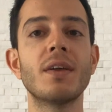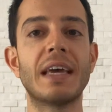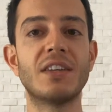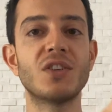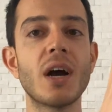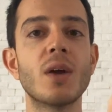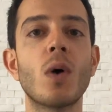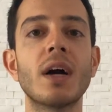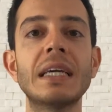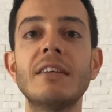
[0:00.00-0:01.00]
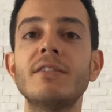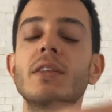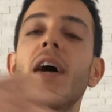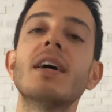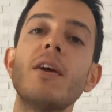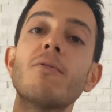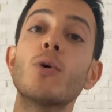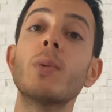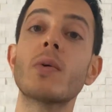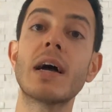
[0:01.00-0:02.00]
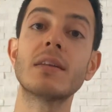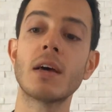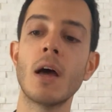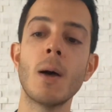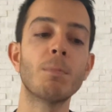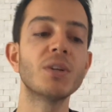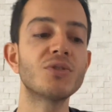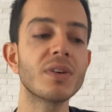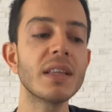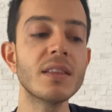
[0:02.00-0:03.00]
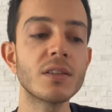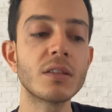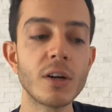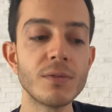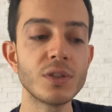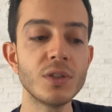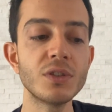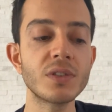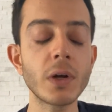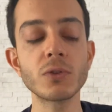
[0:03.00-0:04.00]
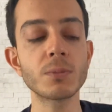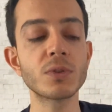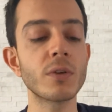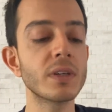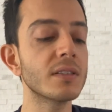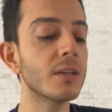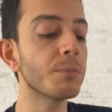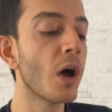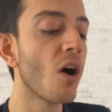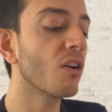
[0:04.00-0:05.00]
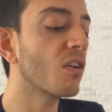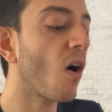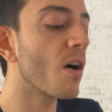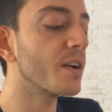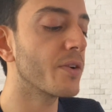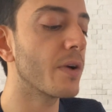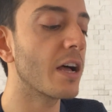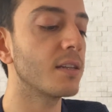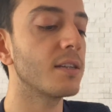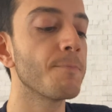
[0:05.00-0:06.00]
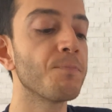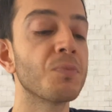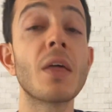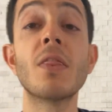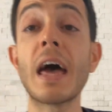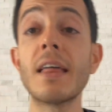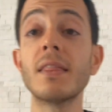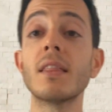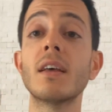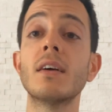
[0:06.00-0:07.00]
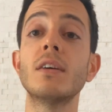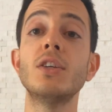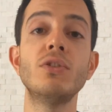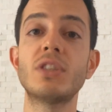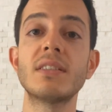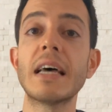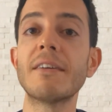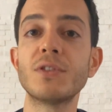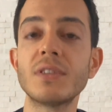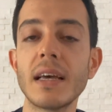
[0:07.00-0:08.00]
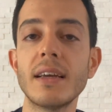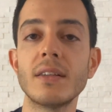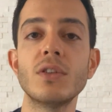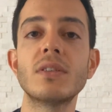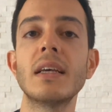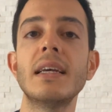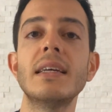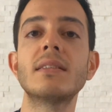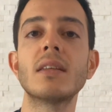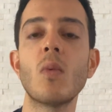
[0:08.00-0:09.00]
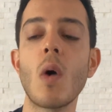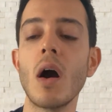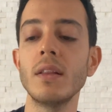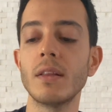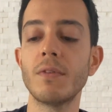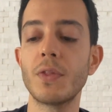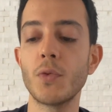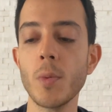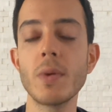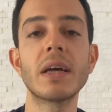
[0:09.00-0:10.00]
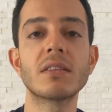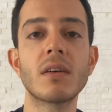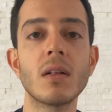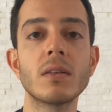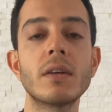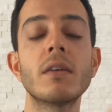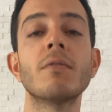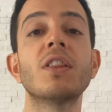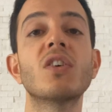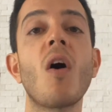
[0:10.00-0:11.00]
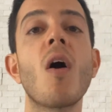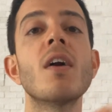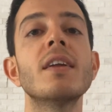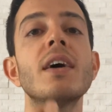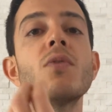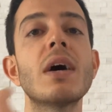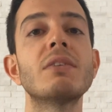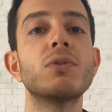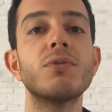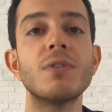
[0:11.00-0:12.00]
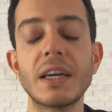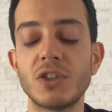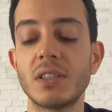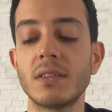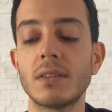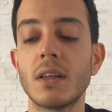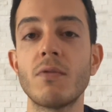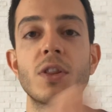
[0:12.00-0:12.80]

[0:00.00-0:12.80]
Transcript: the entire wine gives you the idea of ruby red. But really in the surface, you start observing some garnet red. Then you just have to say it. You say it's a wine with ruby red color with garnet red reflections,